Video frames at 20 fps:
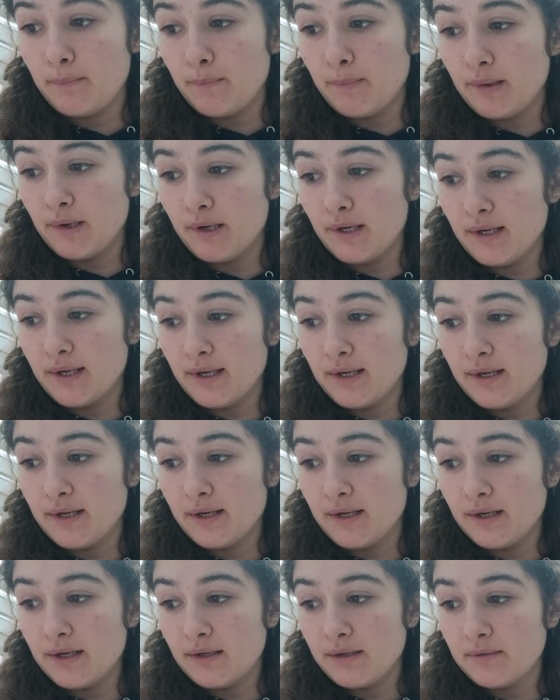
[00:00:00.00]

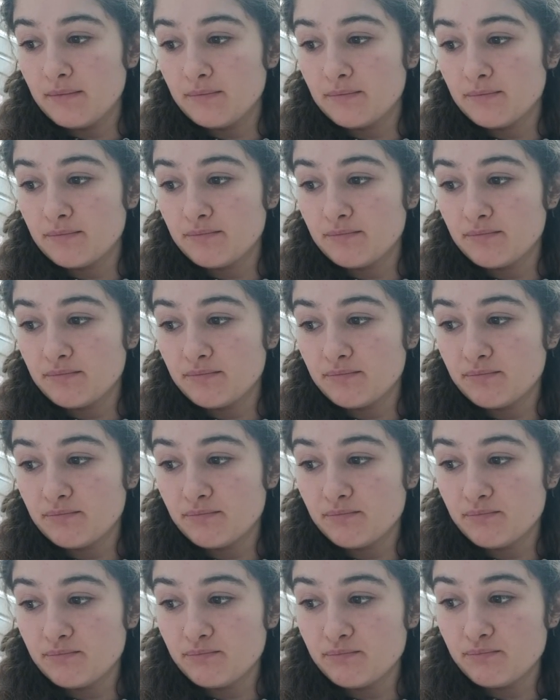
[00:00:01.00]
But
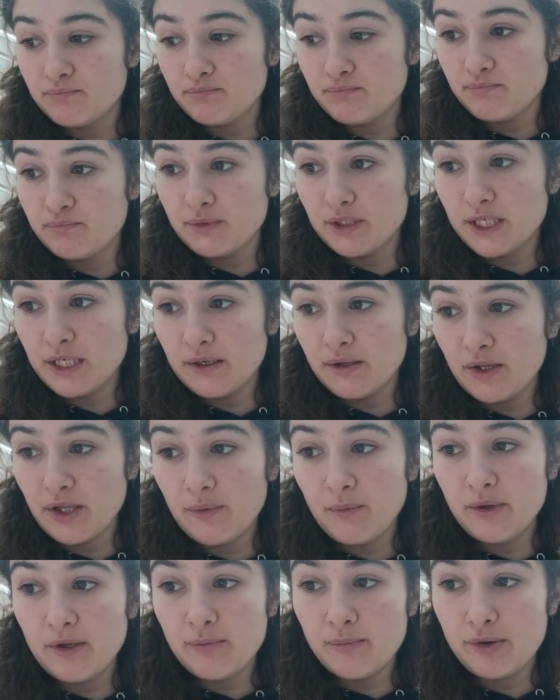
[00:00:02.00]
yeah,
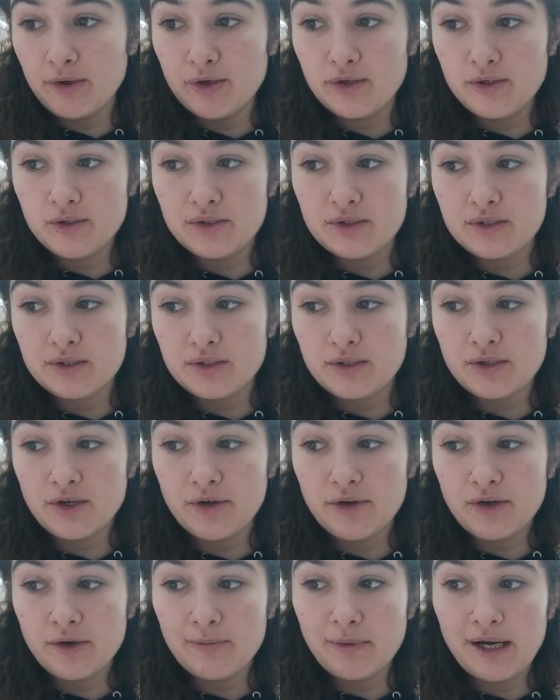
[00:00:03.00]
then we'll put
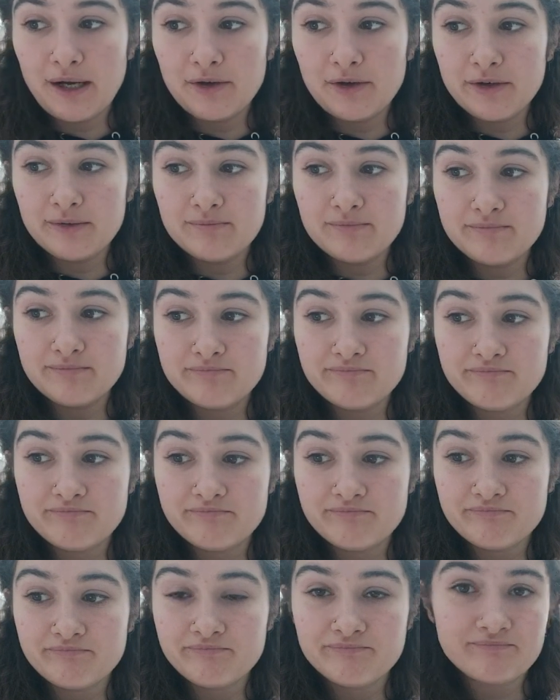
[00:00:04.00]
cocoa powder
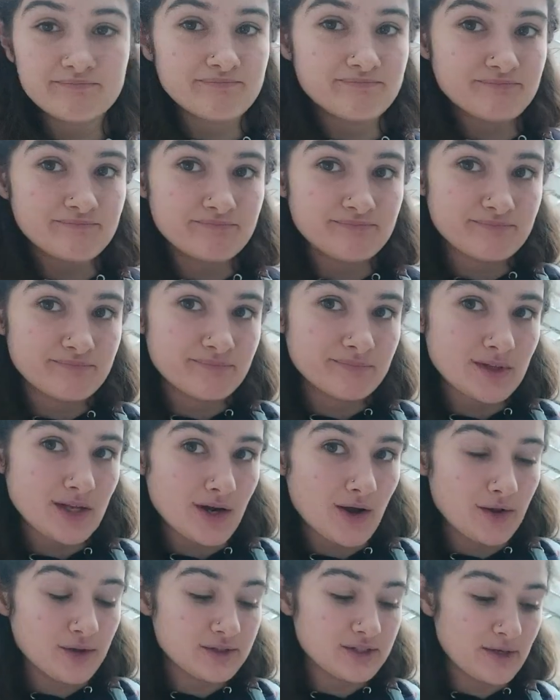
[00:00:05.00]

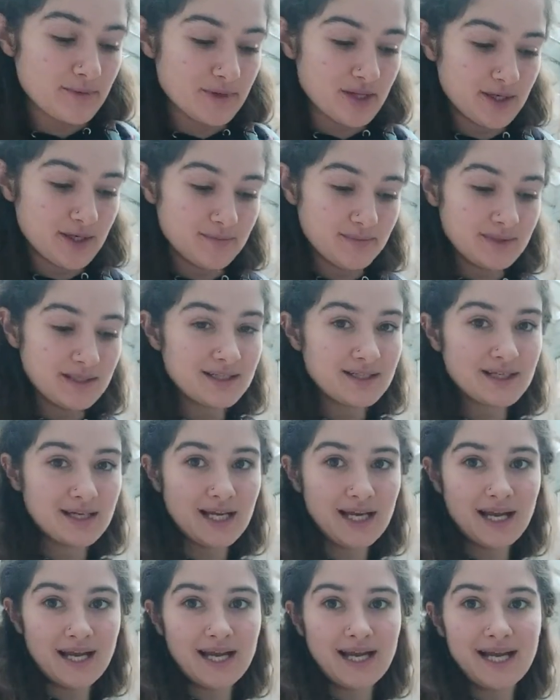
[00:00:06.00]
on the top of them
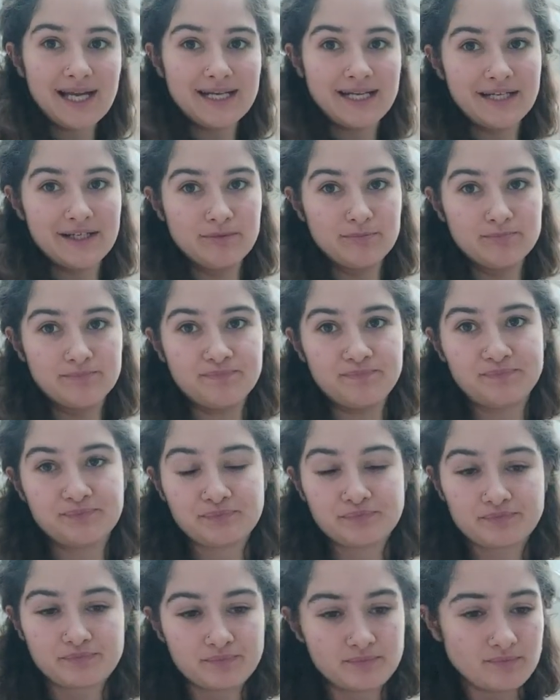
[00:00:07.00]
and eat them.
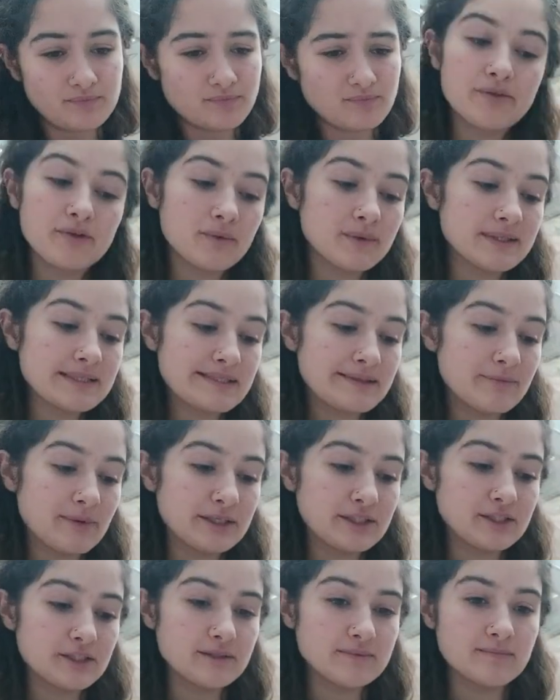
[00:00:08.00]
If you want to see a
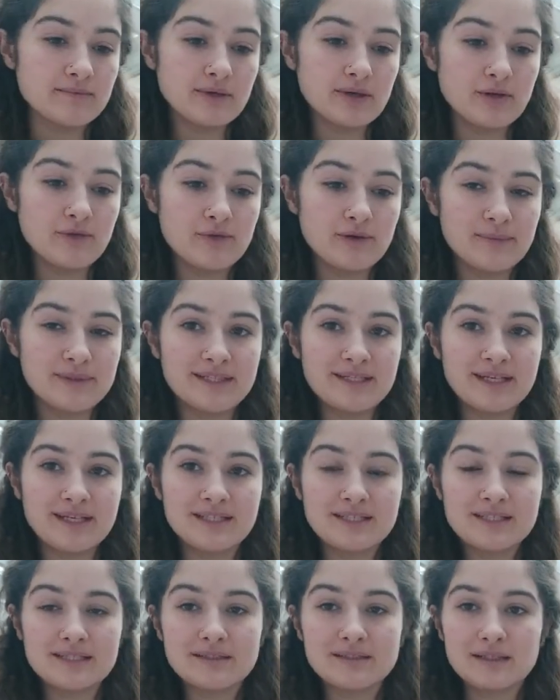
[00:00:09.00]
picture of them at the
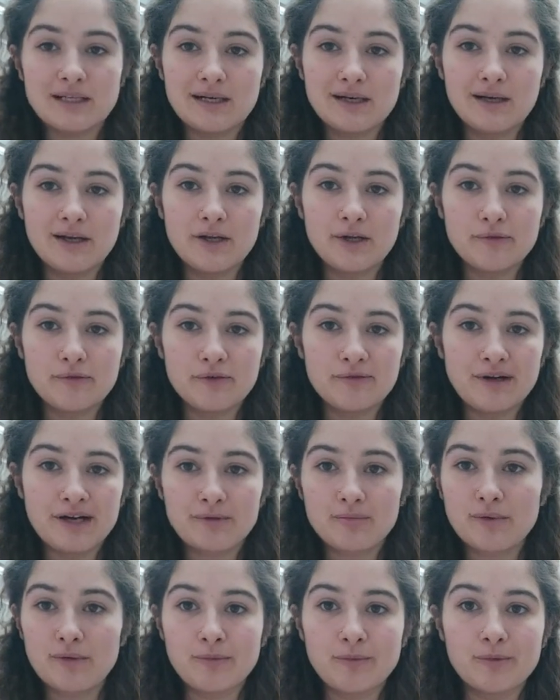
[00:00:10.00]
end, I know for a fact
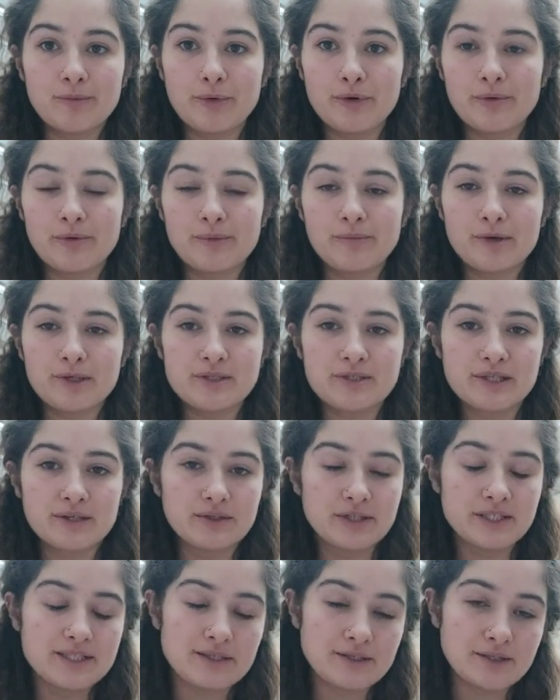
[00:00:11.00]
my mum will probably post it
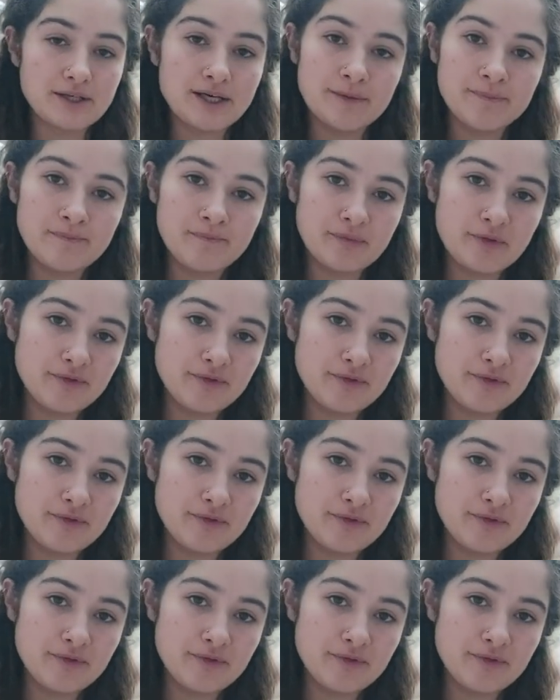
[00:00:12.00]
on Instagram.